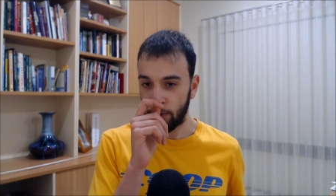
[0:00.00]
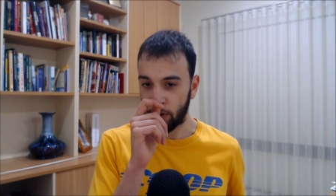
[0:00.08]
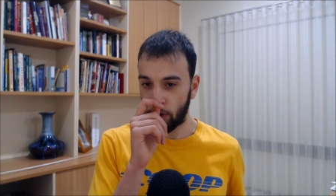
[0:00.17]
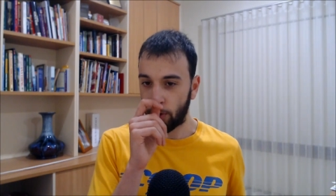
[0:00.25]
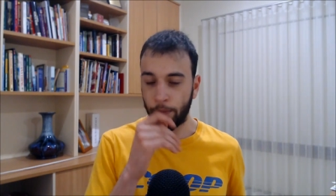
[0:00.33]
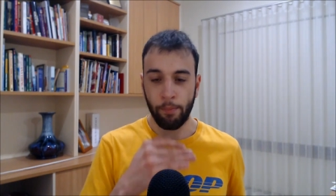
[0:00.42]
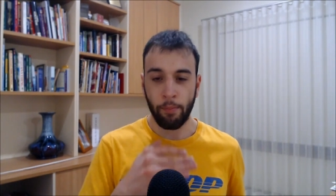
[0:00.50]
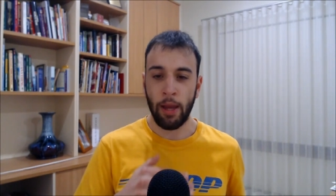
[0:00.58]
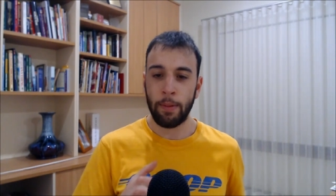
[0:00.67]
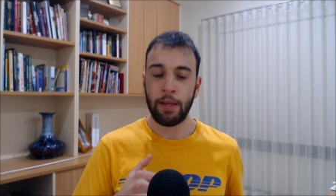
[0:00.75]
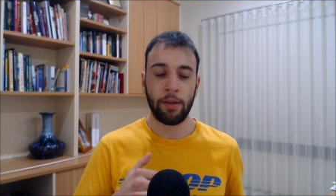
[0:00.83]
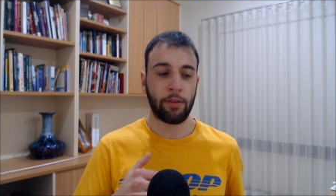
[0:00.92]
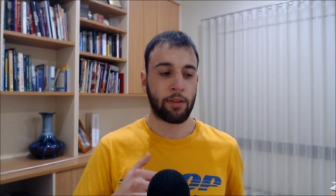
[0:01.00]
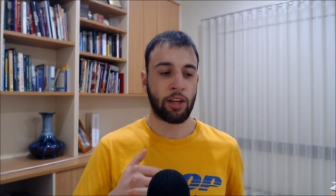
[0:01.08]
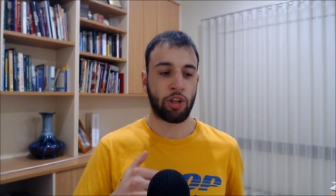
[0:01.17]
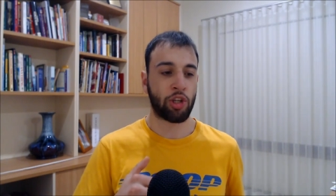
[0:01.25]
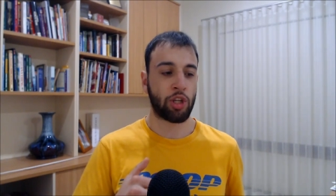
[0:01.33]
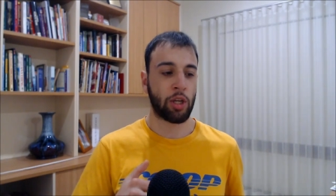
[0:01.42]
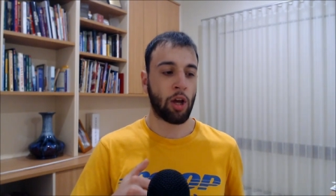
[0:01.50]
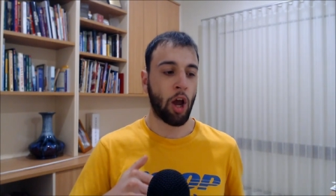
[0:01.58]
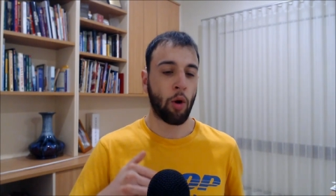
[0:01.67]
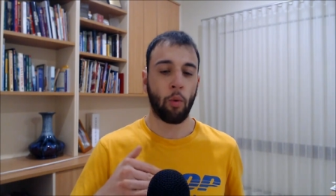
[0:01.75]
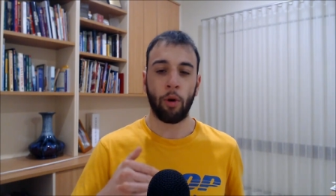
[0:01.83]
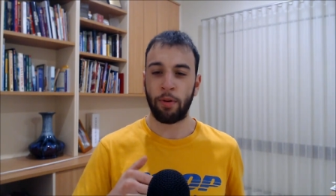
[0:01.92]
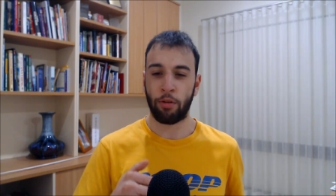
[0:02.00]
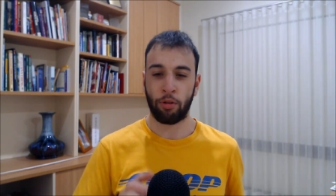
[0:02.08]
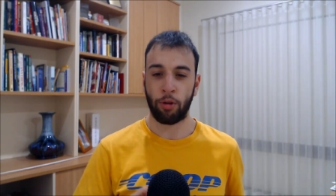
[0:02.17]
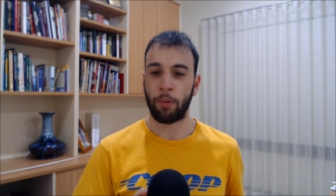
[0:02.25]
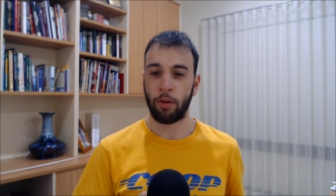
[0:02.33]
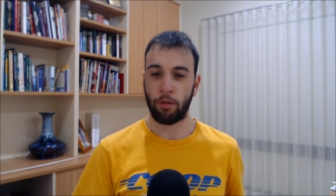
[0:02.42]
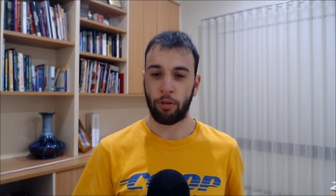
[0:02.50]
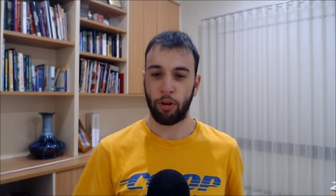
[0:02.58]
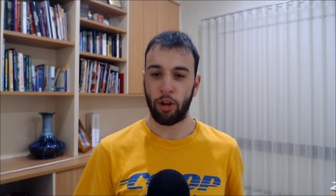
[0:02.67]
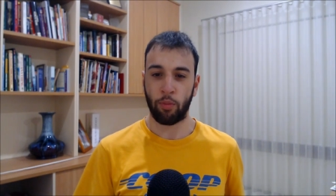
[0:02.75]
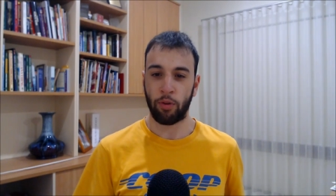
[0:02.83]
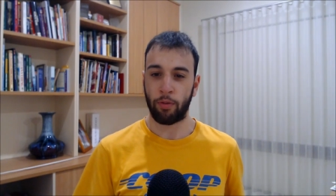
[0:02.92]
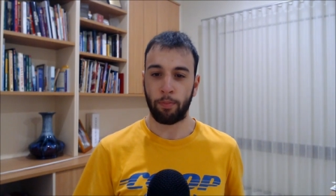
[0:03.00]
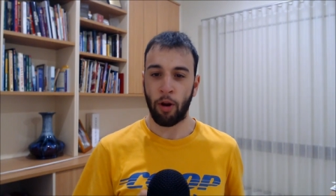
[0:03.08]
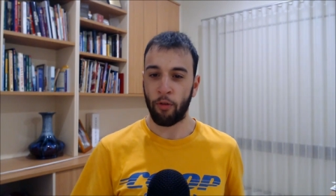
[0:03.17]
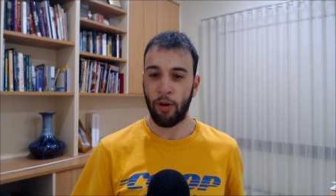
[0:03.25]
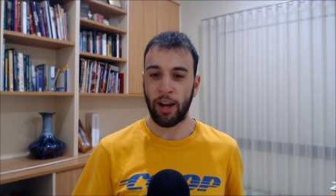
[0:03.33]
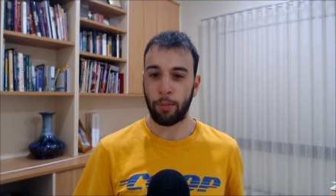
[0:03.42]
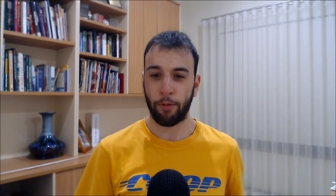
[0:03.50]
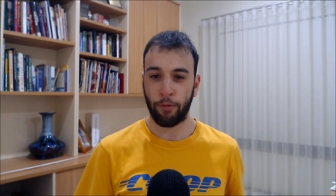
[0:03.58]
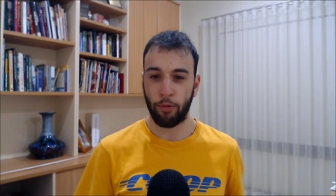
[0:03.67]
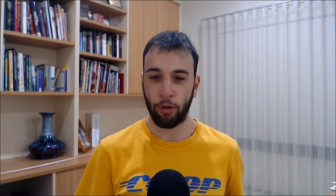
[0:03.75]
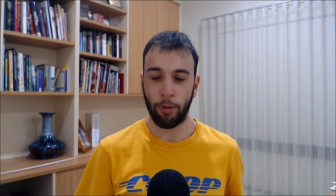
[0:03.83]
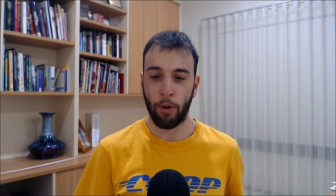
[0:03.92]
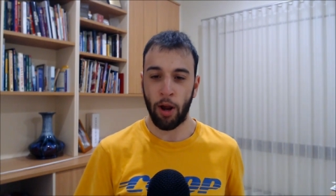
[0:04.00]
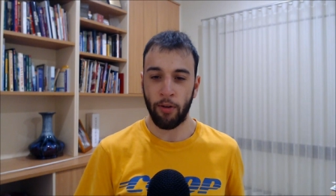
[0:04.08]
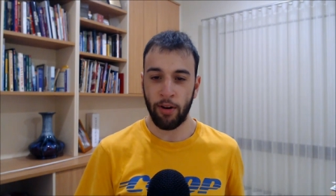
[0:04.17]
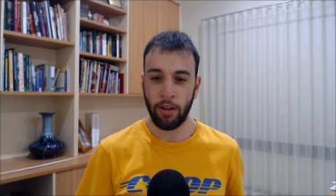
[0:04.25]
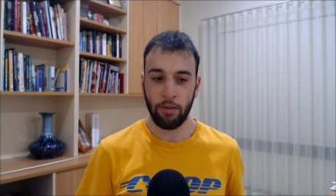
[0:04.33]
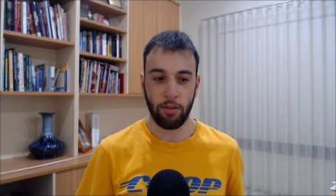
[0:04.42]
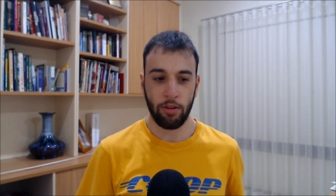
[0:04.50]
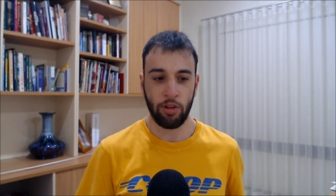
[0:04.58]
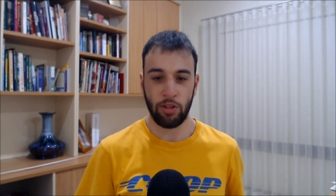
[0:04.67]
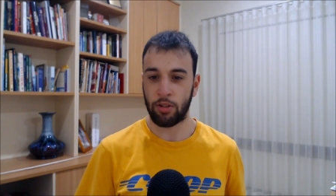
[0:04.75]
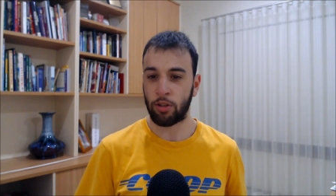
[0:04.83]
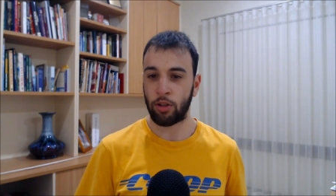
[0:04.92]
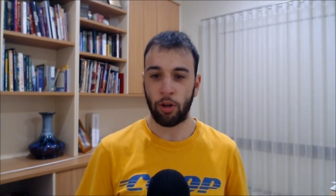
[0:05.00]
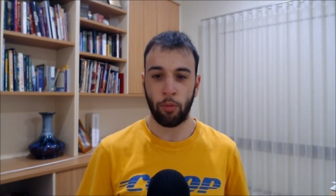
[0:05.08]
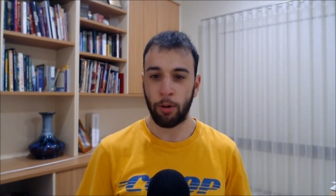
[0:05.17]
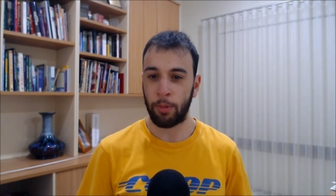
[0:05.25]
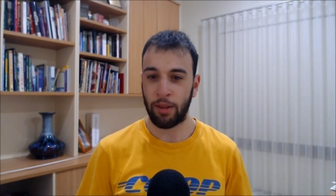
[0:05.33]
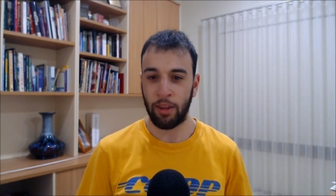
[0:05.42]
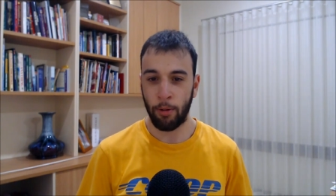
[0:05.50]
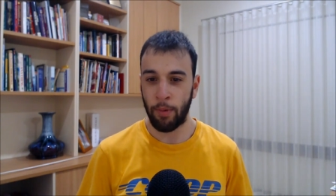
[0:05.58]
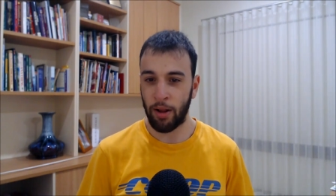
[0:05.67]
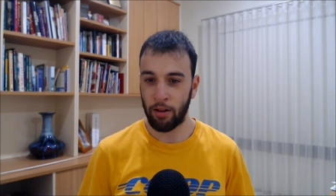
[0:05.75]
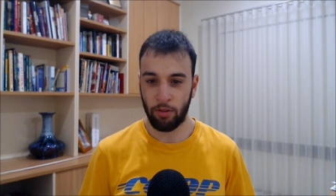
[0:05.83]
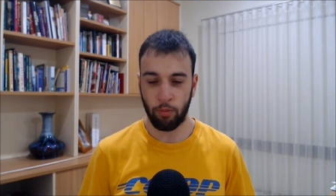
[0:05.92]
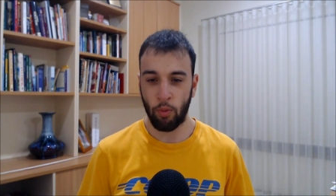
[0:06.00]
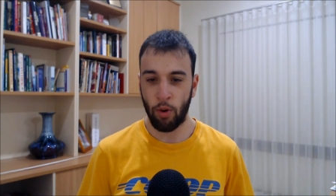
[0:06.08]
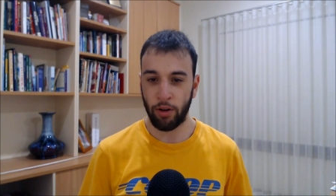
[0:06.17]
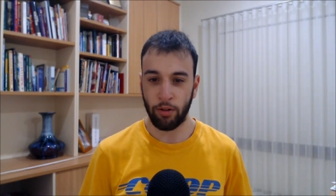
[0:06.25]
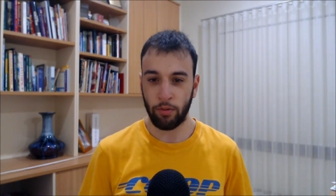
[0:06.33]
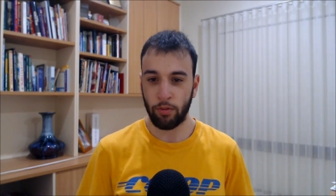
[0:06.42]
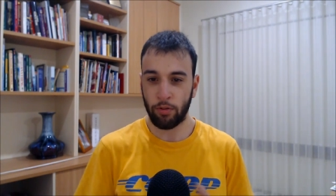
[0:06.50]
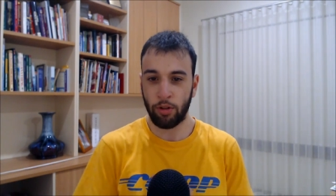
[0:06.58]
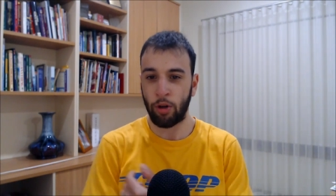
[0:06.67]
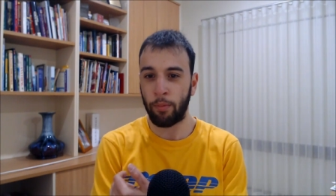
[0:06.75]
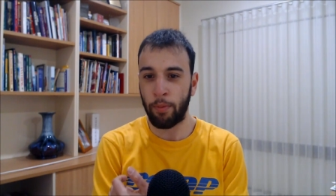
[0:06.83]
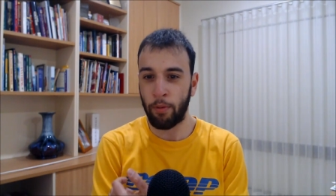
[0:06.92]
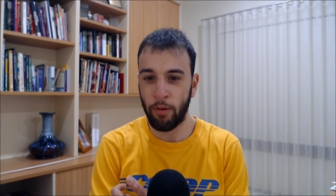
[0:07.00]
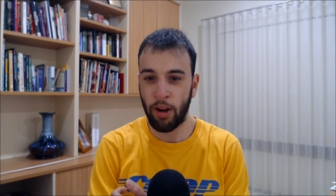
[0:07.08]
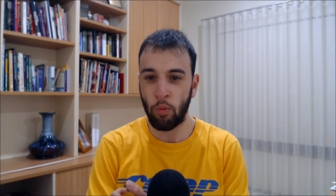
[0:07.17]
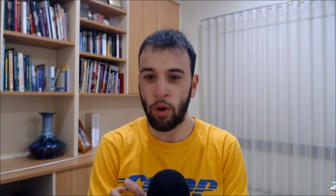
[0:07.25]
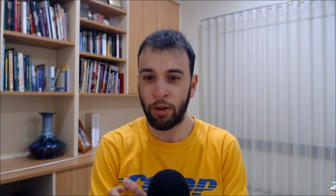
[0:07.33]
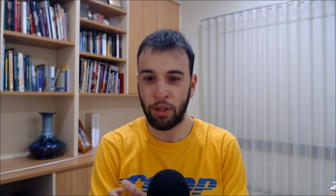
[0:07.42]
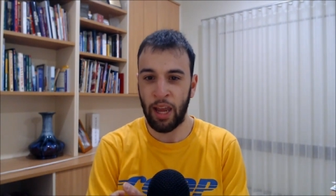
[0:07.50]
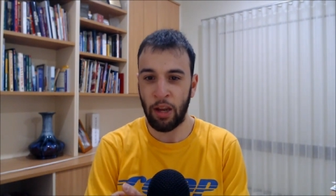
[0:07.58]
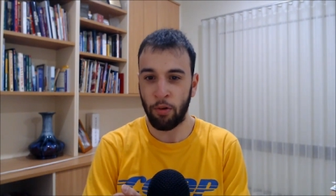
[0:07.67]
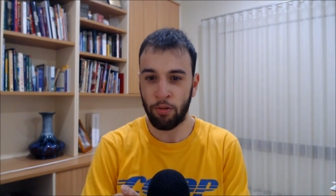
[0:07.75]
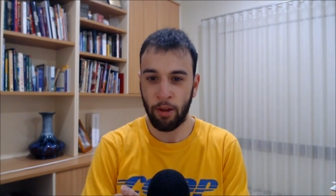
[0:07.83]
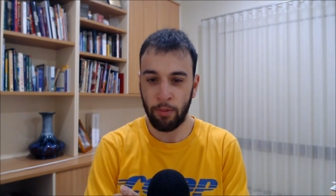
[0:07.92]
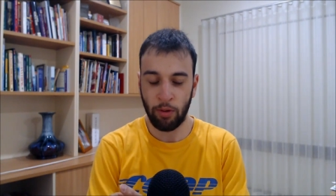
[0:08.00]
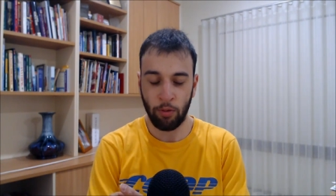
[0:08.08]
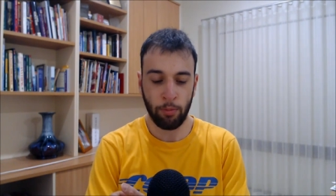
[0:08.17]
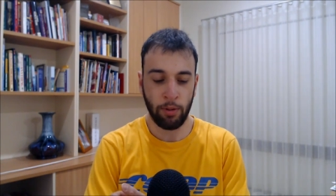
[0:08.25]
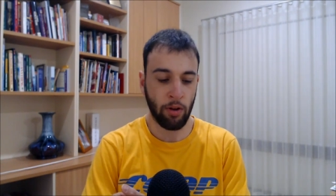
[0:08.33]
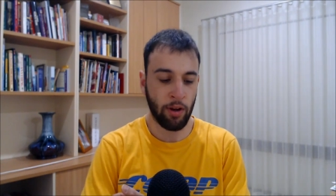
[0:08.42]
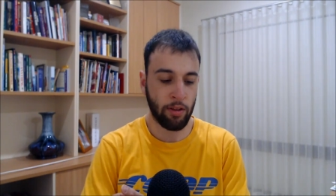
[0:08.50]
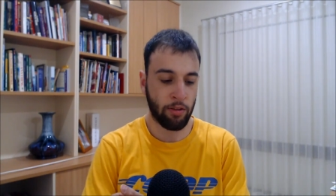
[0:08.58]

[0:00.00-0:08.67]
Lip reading: So maybe next year I won't be super concerned with my rank before the bye rounds. Just, want to be thereabouts around 1K or something would be nice.